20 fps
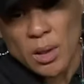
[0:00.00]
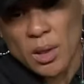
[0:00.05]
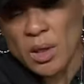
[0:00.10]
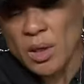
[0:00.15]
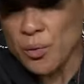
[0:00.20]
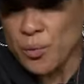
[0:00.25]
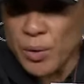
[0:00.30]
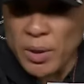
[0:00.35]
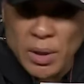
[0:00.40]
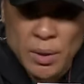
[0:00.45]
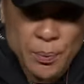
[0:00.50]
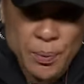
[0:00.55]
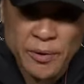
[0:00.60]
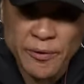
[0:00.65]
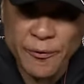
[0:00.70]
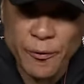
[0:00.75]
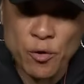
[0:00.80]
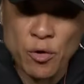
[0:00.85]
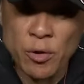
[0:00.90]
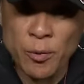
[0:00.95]
If we could
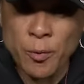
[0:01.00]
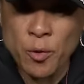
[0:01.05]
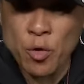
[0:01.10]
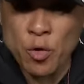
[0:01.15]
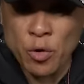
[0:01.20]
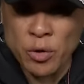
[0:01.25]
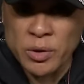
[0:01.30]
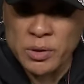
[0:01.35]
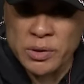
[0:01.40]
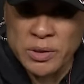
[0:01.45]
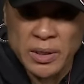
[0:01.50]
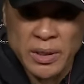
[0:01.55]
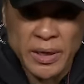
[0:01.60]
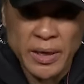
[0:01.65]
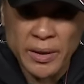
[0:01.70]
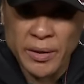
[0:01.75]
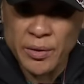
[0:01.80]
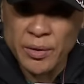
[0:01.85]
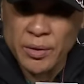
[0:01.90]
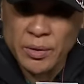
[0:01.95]
put four quarters
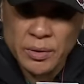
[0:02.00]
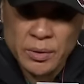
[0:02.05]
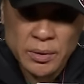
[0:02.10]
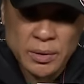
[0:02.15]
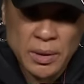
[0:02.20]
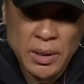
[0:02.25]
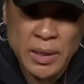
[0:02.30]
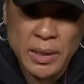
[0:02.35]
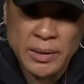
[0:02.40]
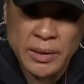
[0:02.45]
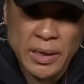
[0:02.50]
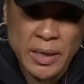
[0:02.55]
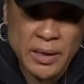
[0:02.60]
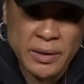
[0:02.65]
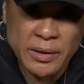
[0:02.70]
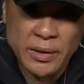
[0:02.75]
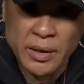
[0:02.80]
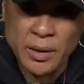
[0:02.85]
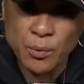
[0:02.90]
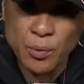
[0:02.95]
together, I
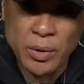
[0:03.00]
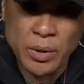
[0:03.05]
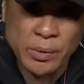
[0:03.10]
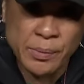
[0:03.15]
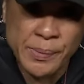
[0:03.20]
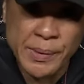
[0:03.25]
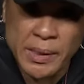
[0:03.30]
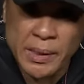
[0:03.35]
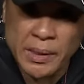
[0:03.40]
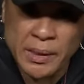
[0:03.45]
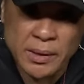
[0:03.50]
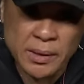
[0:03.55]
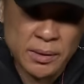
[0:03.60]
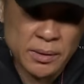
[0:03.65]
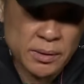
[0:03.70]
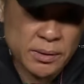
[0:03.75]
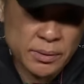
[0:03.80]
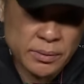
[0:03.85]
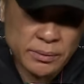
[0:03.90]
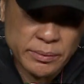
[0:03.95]
think we'd be
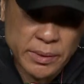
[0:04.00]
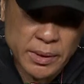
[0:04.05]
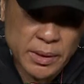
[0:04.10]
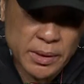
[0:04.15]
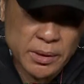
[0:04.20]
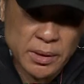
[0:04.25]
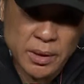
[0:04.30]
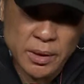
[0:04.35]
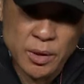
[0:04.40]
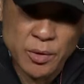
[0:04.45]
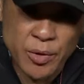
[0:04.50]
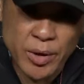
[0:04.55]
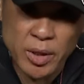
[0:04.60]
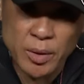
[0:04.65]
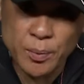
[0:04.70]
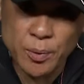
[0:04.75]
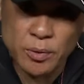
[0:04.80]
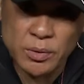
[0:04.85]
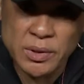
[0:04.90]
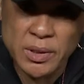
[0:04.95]
an
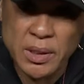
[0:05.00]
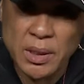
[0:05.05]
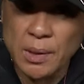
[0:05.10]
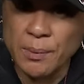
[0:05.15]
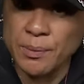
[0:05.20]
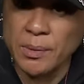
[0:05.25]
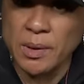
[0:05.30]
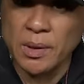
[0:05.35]
incredible team